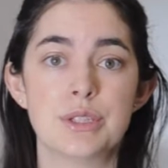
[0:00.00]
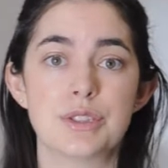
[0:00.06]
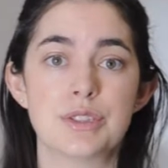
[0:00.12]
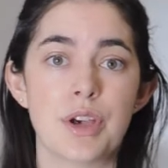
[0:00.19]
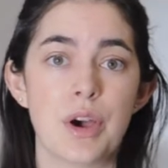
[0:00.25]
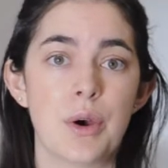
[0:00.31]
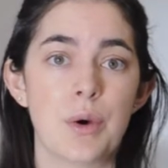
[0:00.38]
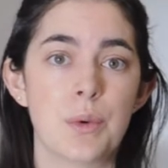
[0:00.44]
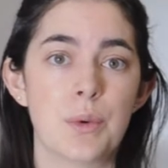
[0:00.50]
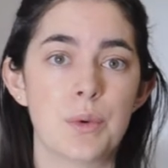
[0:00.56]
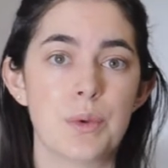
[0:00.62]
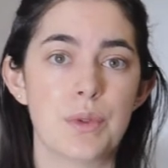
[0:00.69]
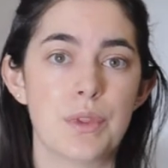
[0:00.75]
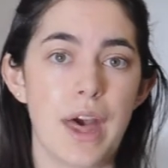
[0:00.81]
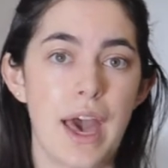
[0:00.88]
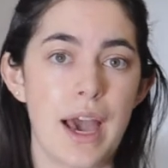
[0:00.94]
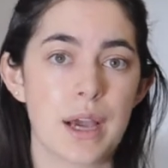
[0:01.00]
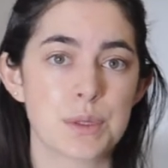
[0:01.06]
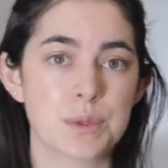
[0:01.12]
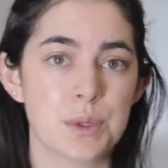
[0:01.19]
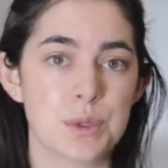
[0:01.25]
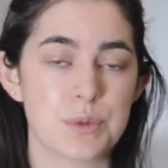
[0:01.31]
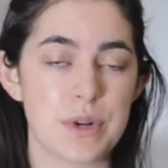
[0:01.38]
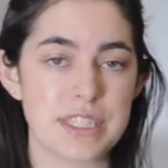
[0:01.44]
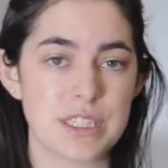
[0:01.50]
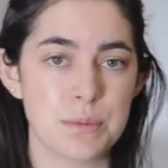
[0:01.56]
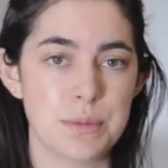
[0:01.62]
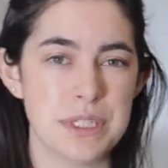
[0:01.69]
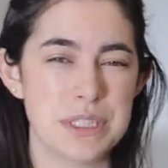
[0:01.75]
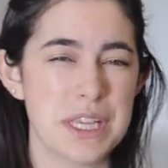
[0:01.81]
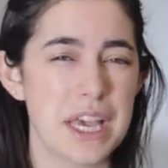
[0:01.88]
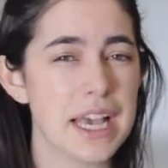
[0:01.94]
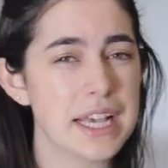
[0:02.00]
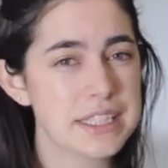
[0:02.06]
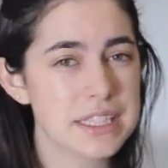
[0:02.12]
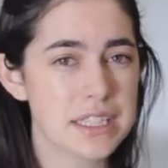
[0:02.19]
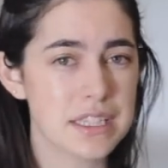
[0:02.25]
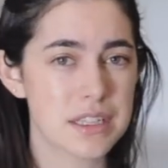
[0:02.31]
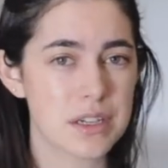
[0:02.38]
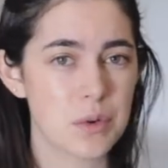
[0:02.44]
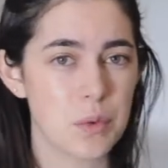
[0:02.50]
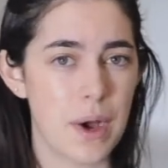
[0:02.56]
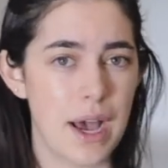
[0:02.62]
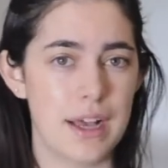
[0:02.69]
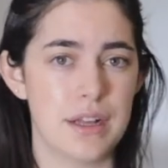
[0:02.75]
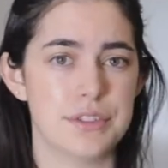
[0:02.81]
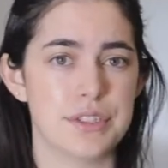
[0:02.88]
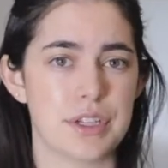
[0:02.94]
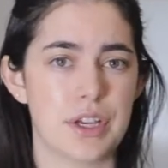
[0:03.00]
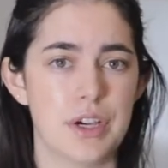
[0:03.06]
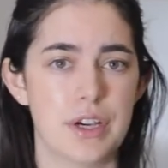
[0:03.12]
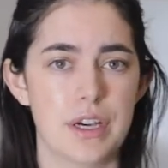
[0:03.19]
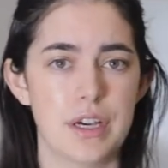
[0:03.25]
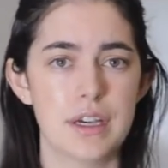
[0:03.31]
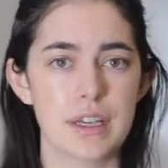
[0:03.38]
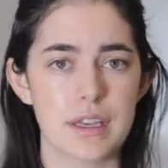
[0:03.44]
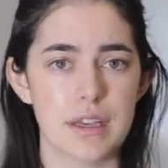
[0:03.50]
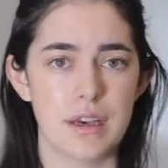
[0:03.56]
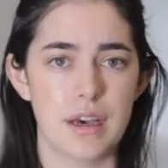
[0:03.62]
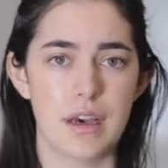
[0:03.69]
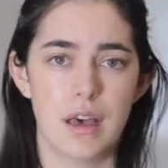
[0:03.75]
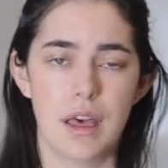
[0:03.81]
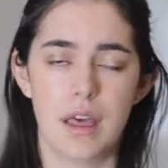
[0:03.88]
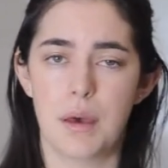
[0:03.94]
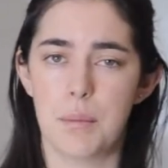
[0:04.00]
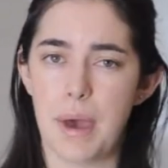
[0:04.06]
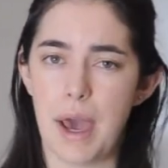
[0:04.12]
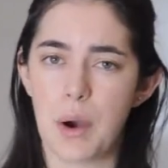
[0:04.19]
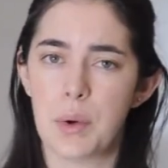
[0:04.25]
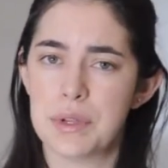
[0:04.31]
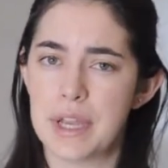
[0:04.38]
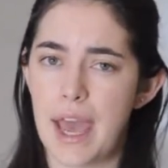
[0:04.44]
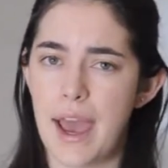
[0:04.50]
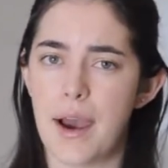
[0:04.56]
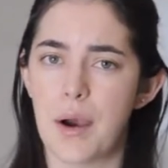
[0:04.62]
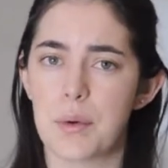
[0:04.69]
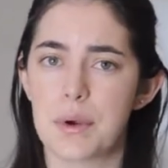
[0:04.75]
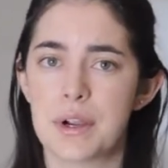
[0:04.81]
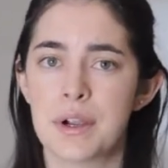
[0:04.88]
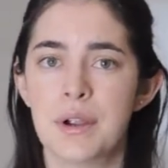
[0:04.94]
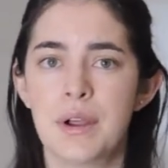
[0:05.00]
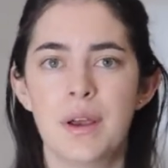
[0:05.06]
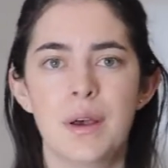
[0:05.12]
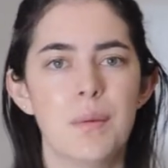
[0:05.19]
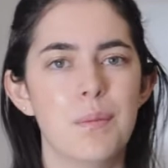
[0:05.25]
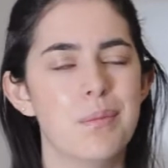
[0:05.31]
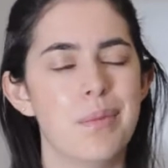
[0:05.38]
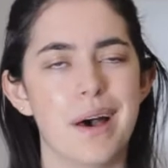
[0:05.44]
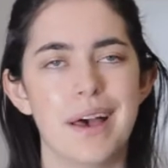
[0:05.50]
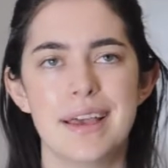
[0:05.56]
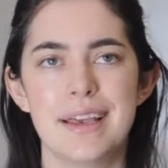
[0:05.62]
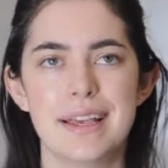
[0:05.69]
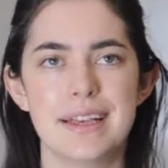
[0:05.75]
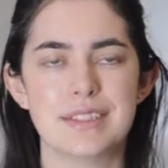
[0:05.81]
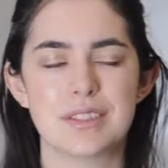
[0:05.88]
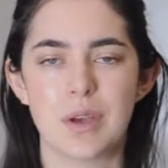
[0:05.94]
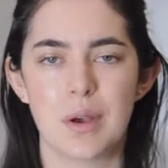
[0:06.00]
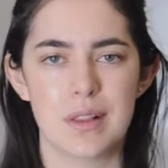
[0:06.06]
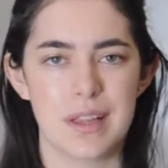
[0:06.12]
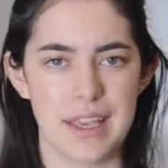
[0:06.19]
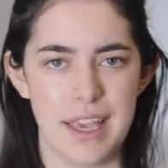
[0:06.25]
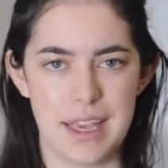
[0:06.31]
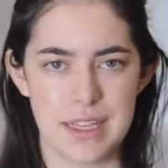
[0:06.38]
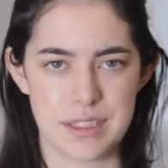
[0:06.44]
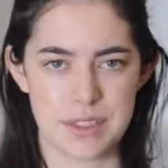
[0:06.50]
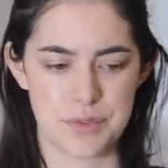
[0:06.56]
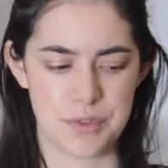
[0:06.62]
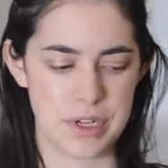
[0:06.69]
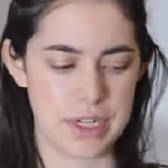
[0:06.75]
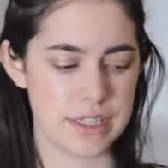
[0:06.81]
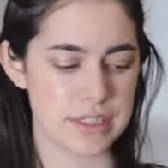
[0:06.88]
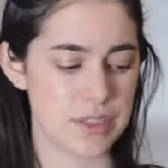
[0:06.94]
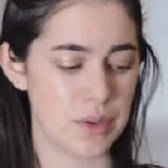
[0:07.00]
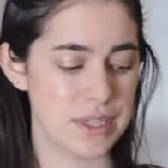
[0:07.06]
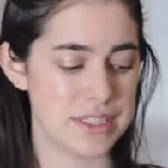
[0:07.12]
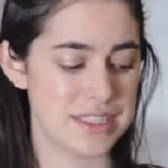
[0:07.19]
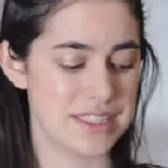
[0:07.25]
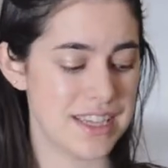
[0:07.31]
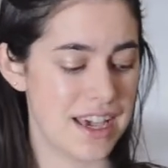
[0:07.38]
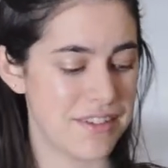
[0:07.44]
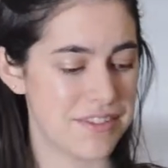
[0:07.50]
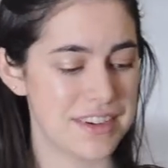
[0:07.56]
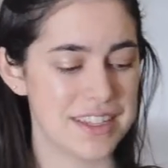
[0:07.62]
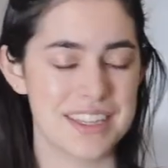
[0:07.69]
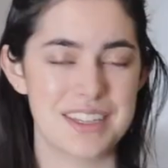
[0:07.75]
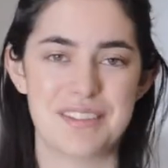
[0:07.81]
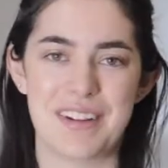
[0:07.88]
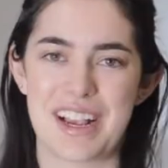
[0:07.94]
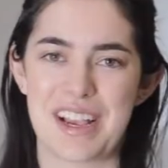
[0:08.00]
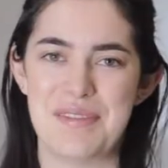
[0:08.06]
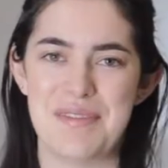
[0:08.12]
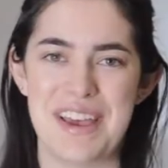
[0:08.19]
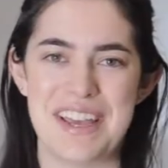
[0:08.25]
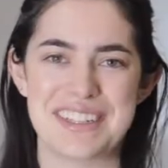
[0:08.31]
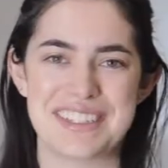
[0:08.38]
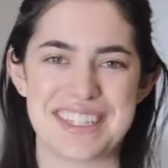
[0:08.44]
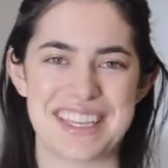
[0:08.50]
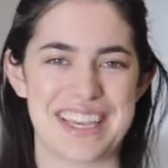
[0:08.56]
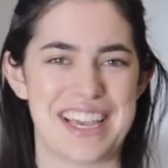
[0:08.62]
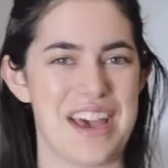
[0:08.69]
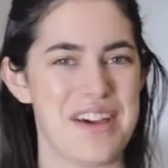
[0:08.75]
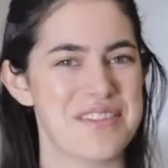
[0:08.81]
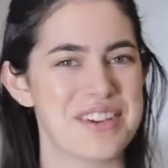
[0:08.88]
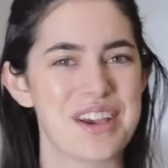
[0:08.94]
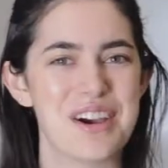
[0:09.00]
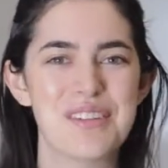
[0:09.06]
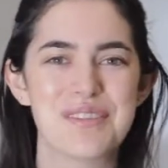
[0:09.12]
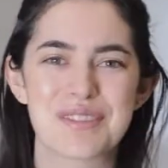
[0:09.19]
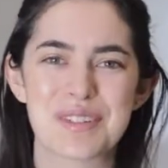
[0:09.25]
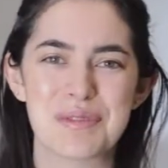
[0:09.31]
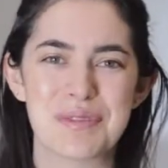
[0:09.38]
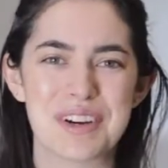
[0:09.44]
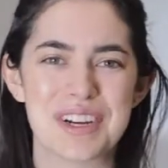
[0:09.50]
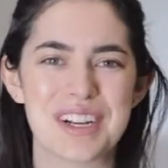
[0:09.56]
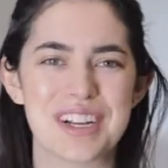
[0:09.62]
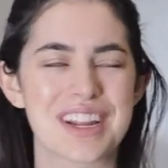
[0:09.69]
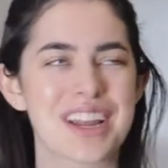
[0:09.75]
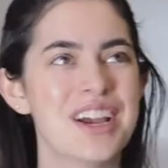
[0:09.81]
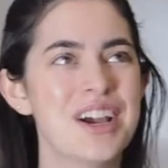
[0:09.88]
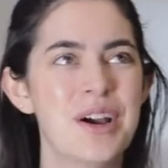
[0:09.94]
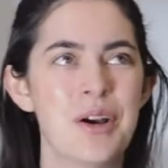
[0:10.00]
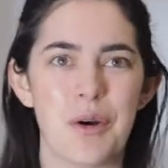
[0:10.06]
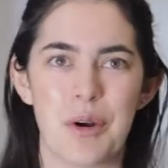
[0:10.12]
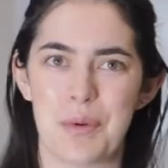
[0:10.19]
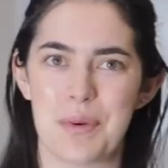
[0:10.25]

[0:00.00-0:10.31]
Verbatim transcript: So the actual recipe takes a little while to cook, about an hour, but it's totally hands-free. So I definitely recommend, like, coming home from work or